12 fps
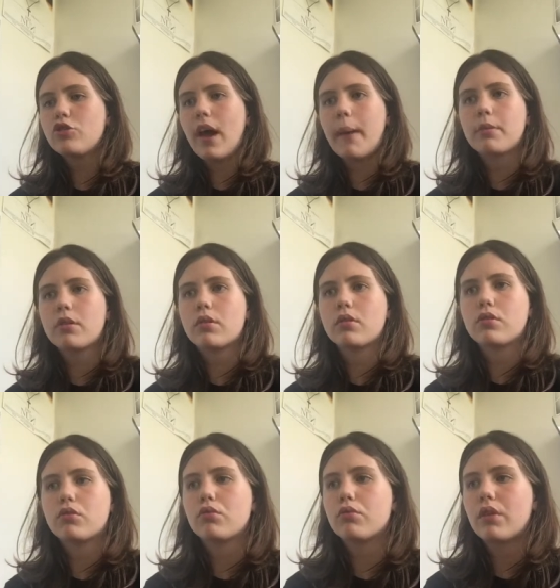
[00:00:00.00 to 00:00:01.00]
chapter
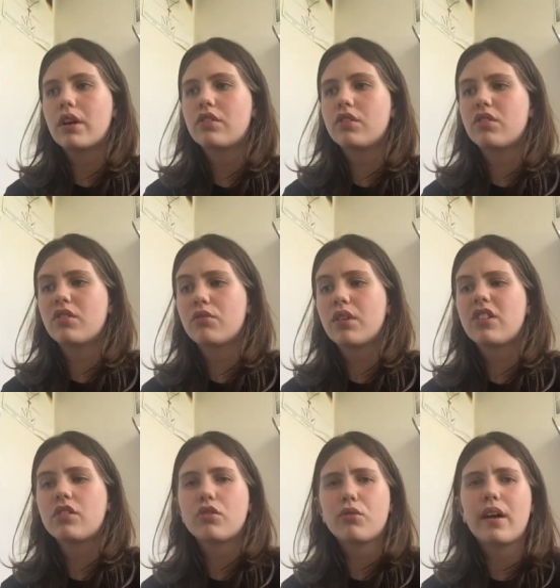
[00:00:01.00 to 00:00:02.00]
ranges
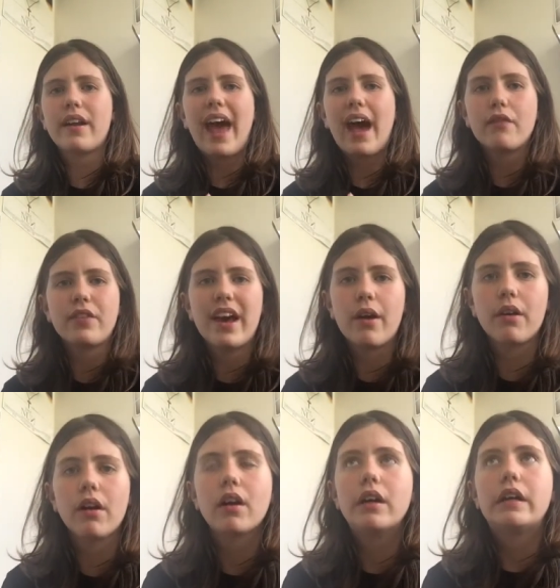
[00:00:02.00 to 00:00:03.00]
around half an hour,
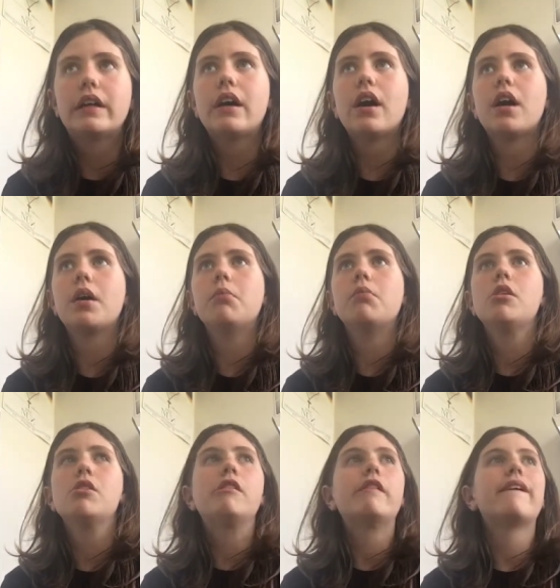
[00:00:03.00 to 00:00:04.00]
um,
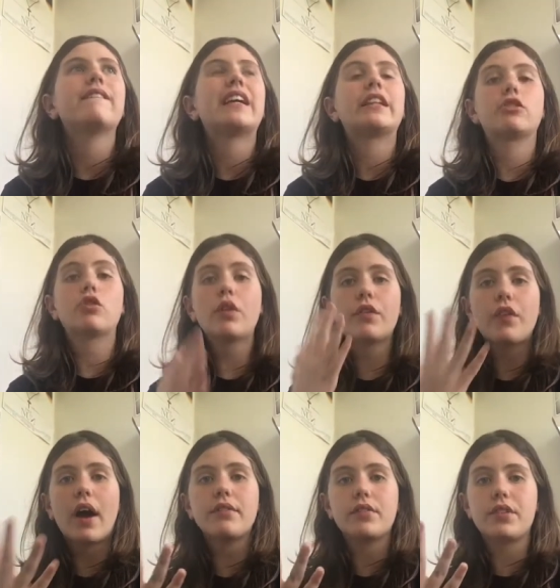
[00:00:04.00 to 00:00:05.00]
and there's only
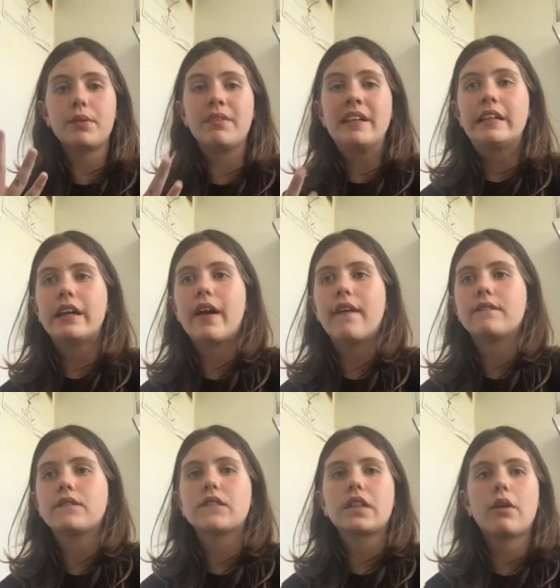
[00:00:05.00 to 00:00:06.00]
5 of them.
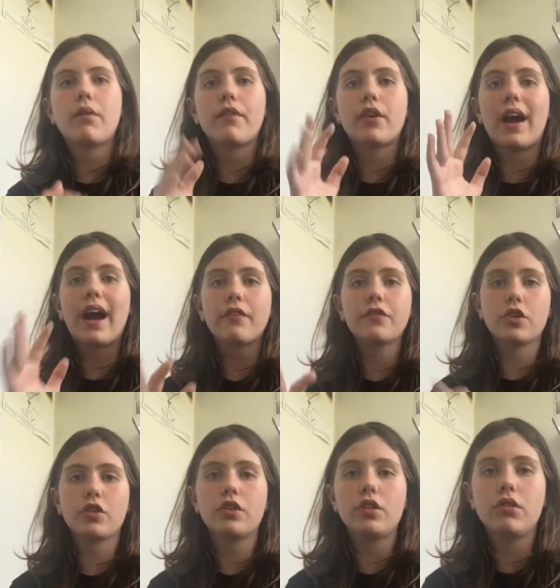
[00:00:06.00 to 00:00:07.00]
However,
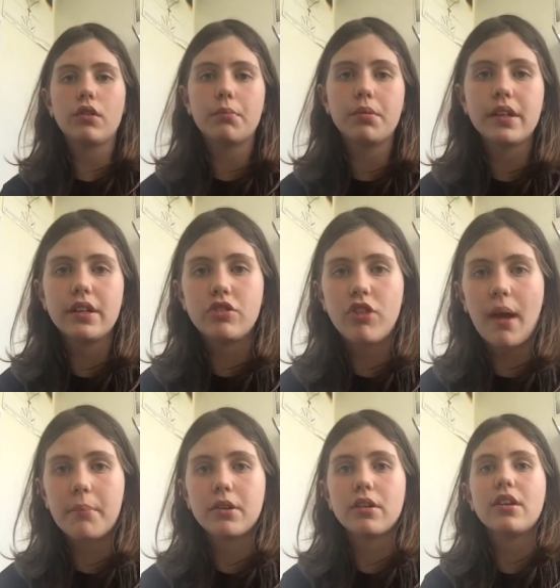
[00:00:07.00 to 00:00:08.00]
after you complete a
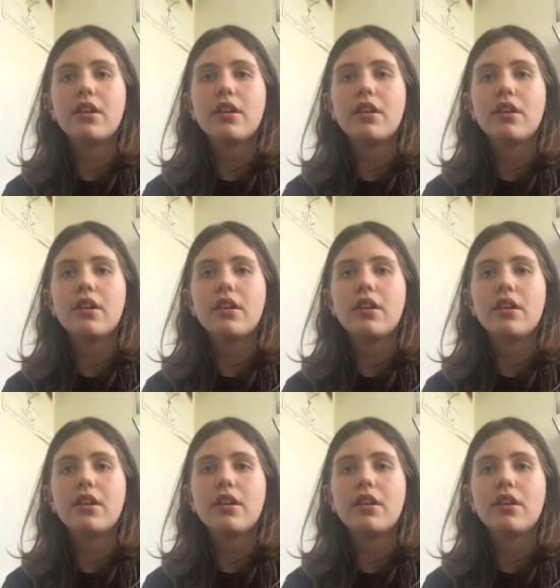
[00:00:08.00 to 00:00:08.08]
chapter,